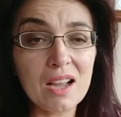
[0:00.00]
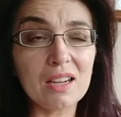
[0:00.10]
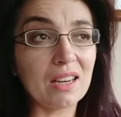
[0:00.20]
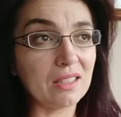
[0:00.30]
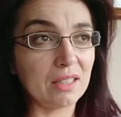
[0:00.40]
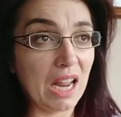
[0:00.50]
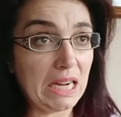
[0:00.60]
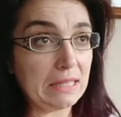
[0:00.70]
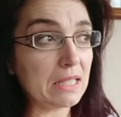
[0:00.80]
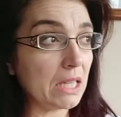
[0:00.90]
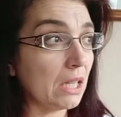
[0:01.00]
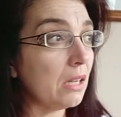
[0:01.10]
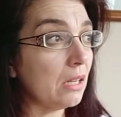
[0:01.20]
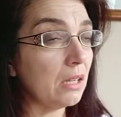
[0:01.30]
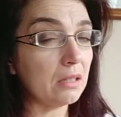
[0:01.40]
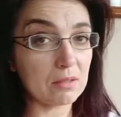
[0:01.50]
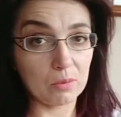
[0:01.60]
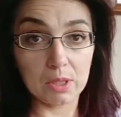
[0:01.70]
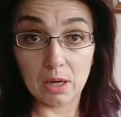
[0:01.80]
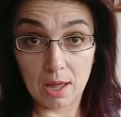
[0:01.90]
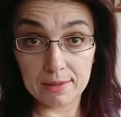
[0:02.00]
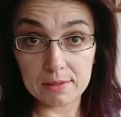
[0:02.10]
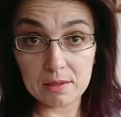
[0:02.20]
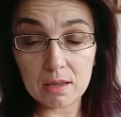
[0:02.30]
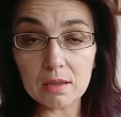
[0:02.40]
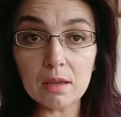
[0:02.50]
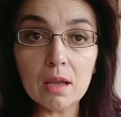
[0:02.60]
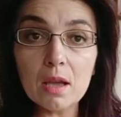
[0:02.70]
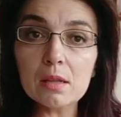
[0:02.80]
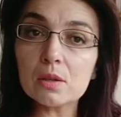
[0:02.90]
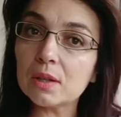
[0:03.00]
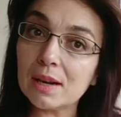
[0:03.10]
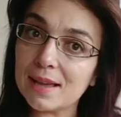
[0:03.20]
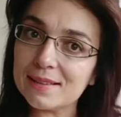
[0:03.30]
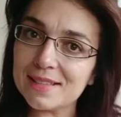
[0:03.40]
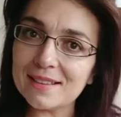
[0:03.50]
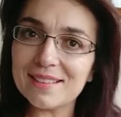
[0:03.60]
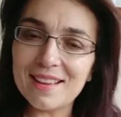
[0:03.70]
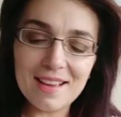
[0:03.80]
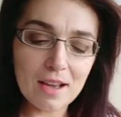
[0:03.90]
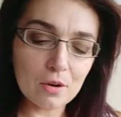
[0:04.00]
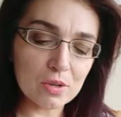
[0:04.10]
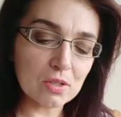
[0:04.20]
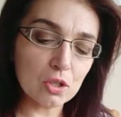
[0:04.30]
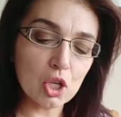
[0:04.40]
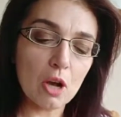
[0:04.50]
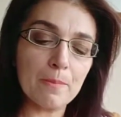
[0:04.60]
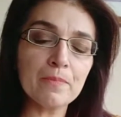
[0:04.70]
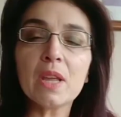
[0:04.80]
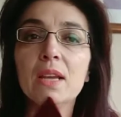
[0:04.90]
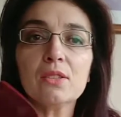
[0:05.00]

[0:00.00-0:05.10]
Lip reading: It's on the glazing across the top.